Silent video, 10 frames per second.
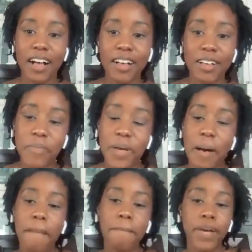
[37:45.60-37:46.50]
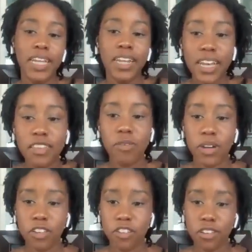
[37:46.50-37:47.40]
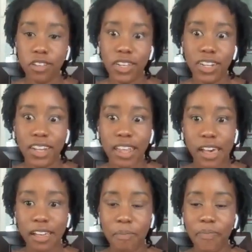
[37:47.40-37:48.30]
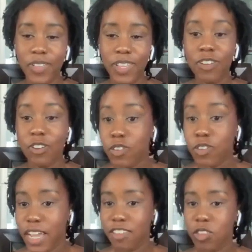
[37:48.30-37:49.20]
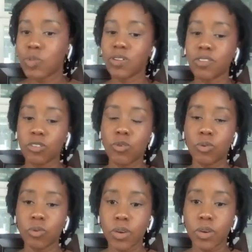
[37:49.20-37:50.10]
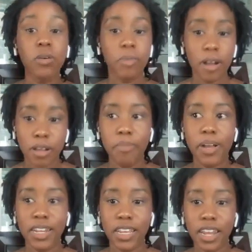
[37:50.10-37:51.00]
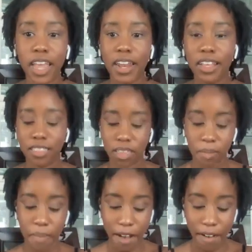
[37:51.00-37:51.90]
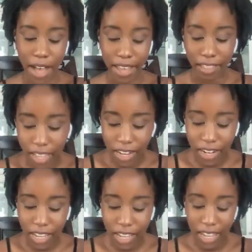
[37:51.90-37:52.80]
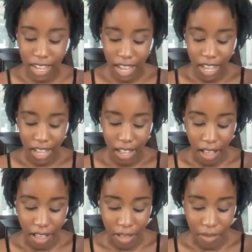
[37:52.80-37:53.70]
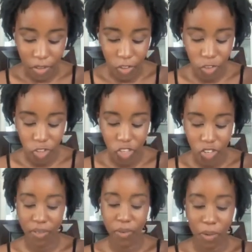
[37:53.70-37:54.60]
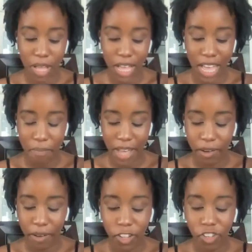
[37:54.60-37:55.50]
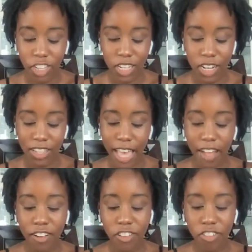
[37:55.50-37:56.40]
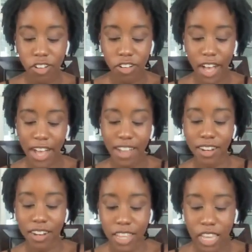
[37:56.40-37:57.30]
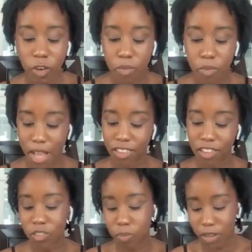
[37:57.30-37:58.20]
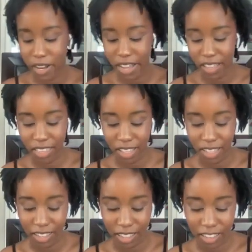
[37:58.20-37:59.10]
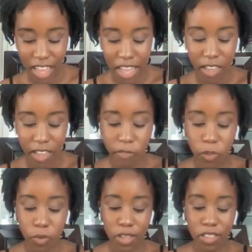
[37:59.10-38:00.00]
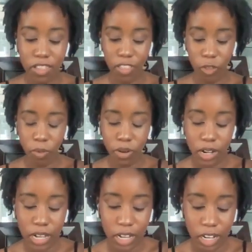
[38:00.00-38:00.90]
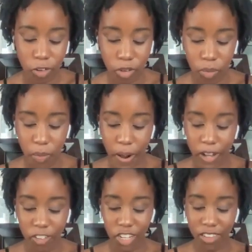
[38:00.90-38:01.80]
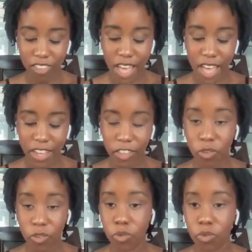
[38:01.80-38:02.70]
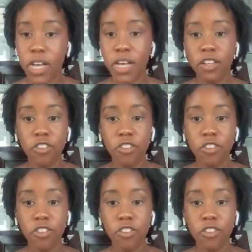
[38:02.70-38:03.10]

My next question is also kind of similar to what you brought up, Brendan, and it's about identity. So my question is, how does your identity or past experiences influence the work or the projects that you